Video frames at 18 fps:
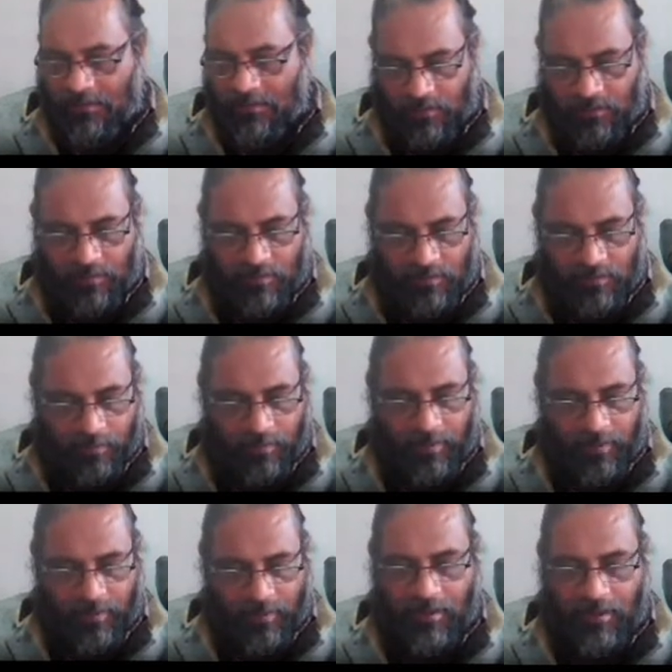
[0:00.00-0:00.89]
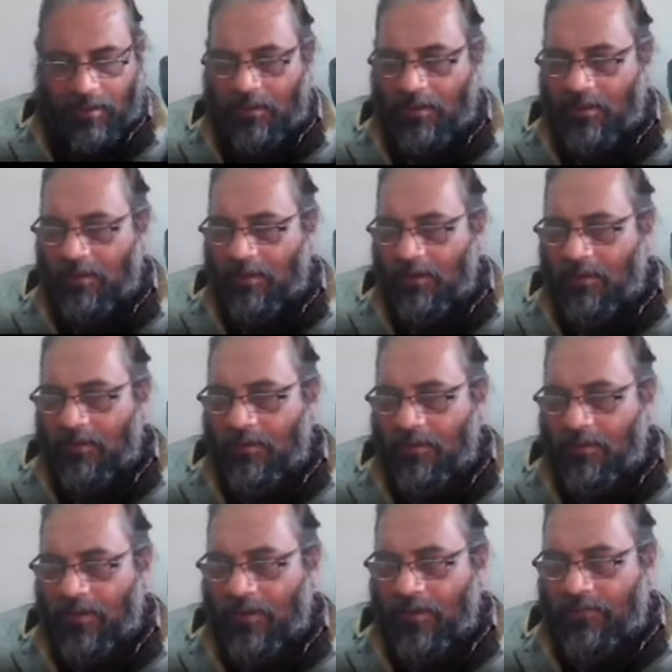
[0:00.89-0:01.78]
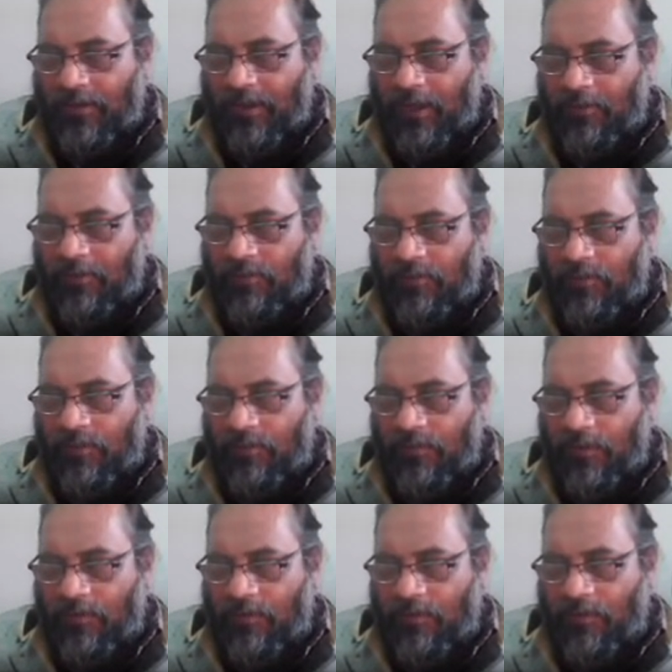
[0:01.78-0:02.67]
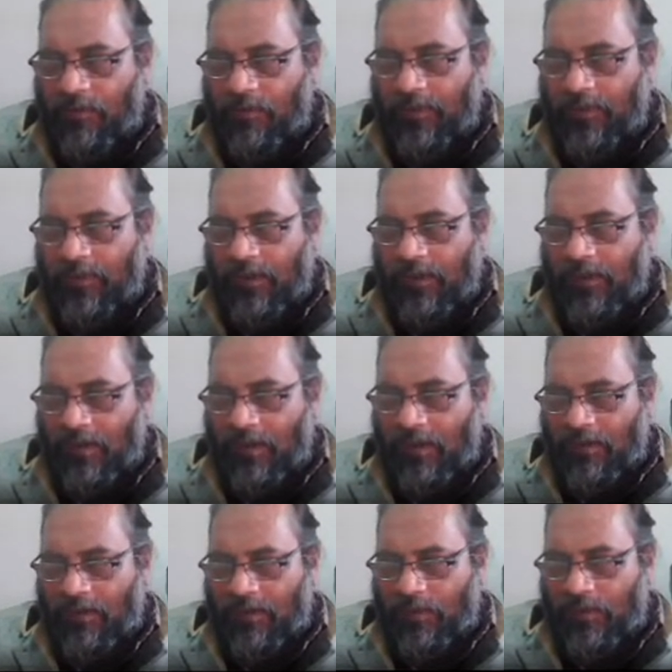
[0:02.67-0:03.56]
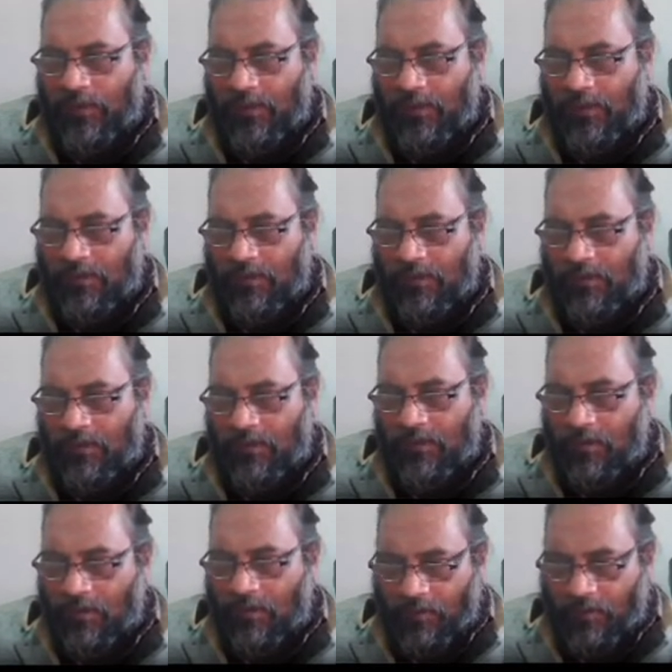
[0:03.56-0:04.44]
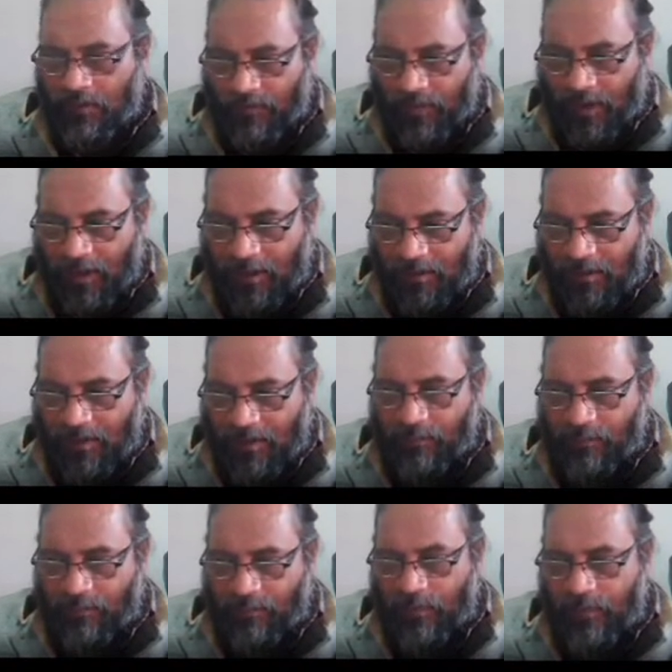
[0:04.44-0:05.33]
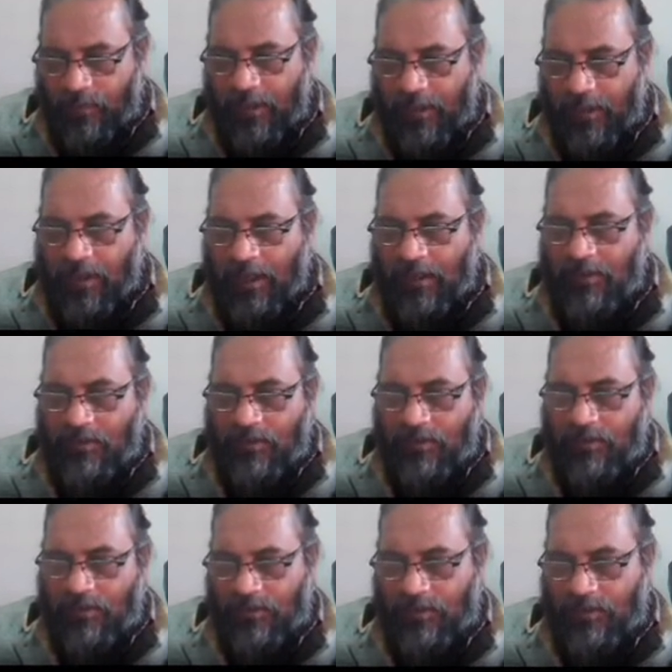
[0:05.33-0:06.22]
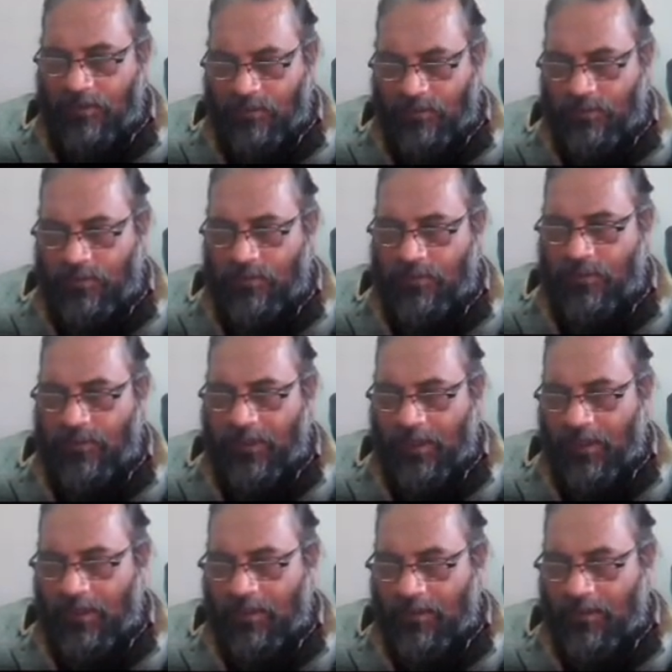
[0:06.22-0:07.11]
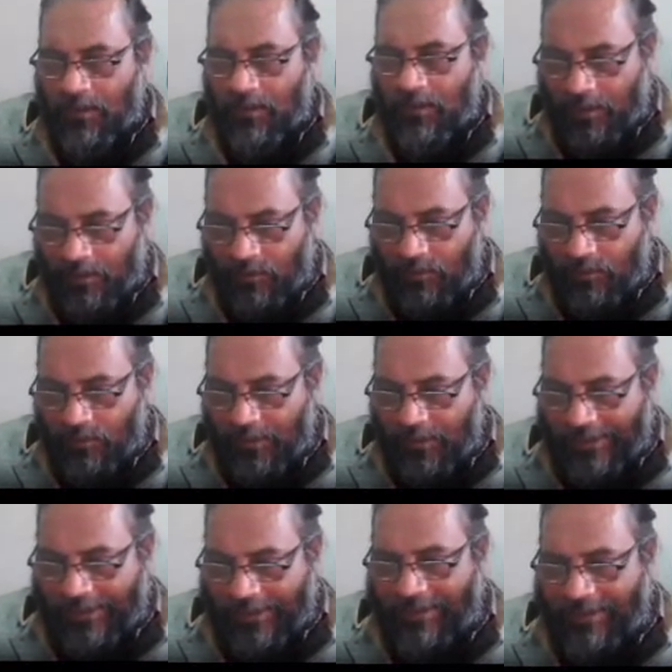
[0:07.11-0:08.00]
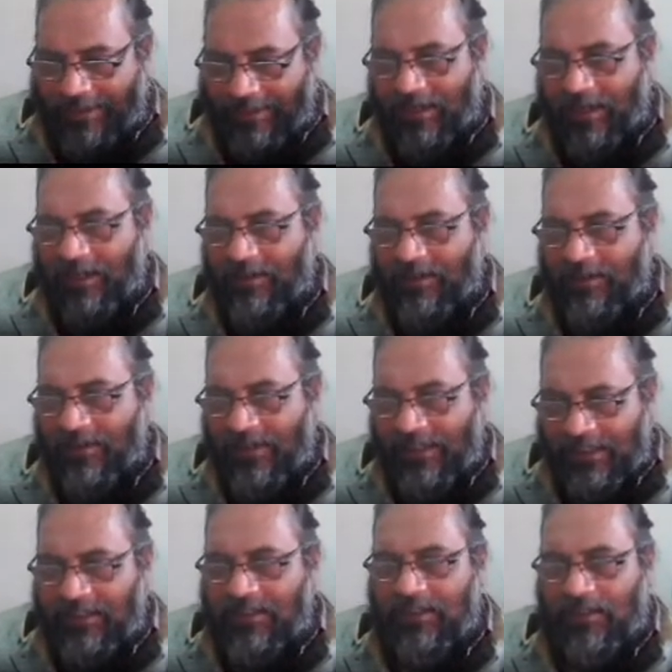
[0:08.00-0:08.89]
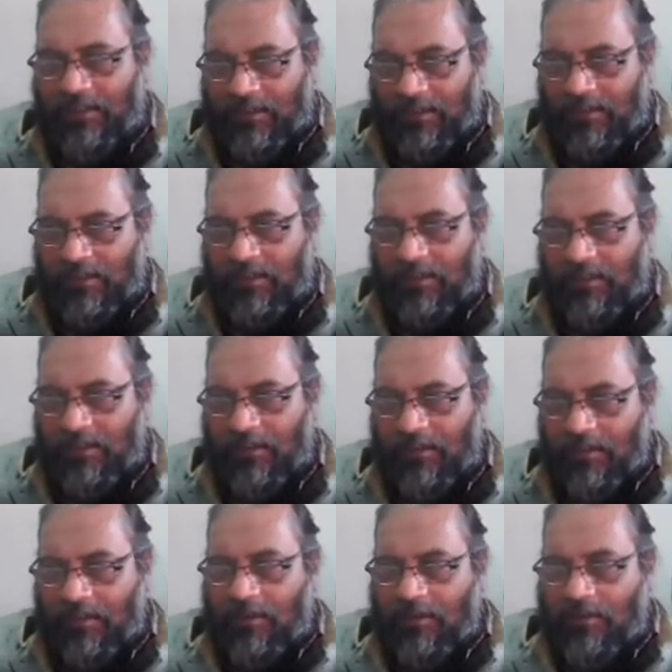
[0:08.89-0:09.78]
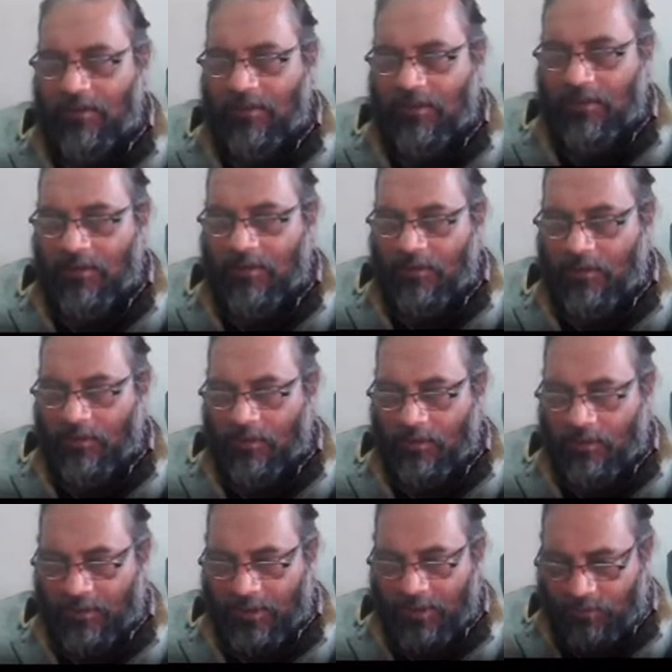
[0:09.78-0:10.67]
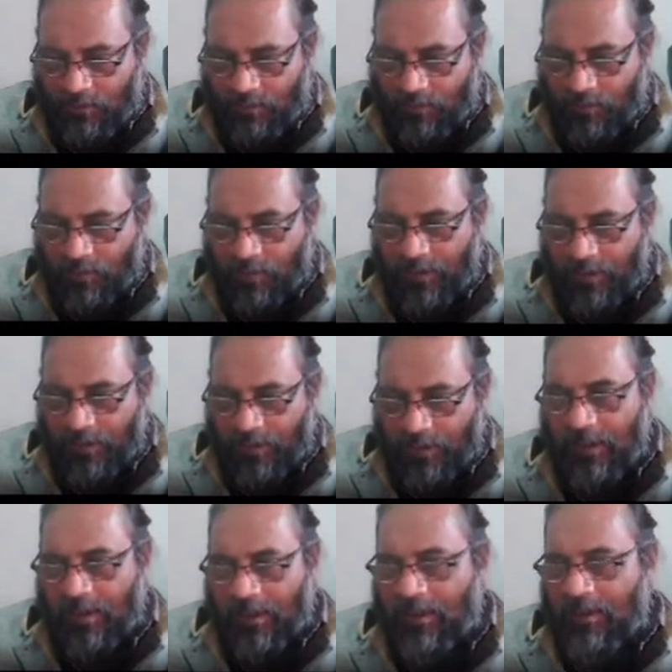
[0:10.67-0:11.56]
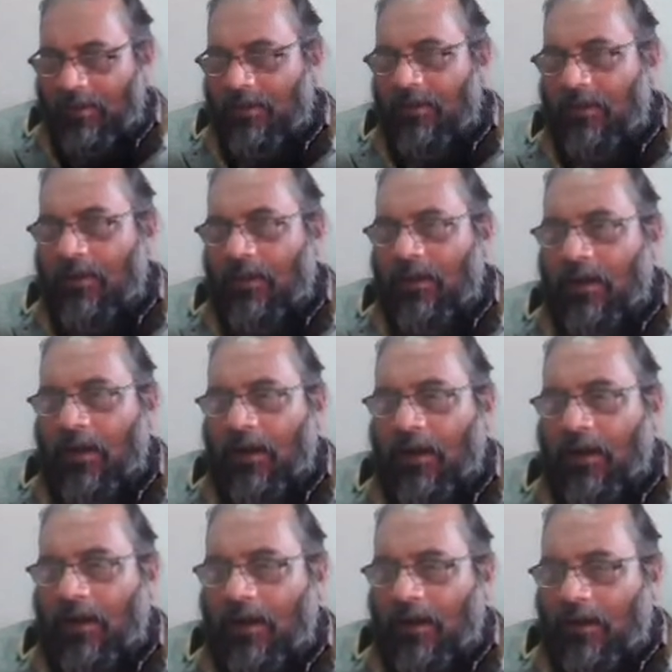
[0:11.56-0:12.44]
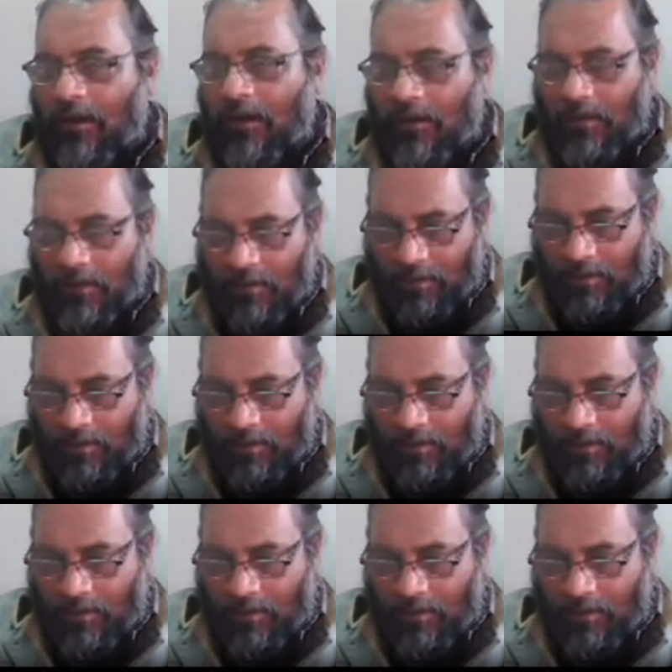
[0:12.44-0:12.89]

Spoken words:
So similarly, when we have to perform big data computation, what component I should use so that they could interact with each other or they could coordinate and